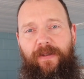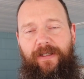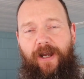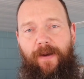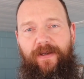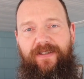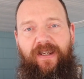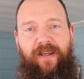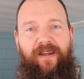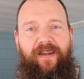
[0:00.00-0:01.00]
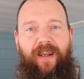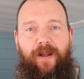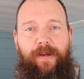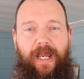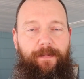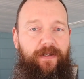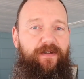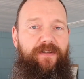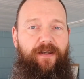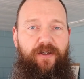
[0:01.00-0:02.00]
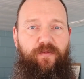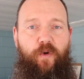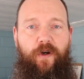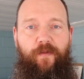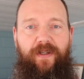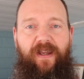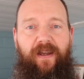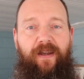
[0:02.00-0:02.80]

in the comments and I'll be happy to discuss more of it.